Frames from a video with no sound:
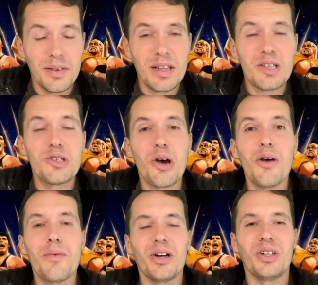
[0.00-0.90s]
There's
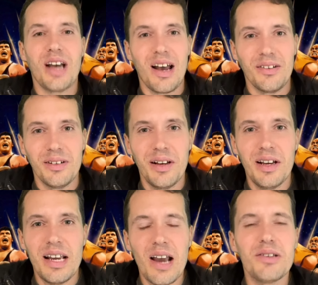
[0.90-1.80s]
so much talent.
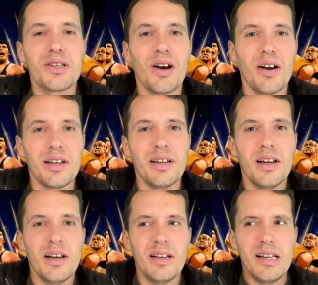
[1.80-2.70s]
Iyo Sky
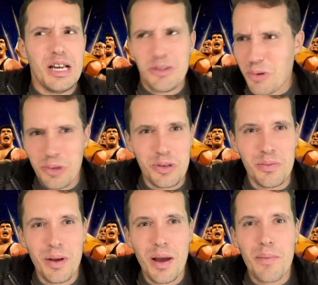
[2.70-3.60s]
is
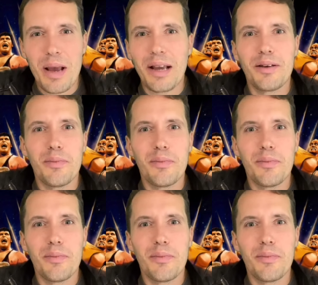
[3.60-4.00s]
awesome. Bianca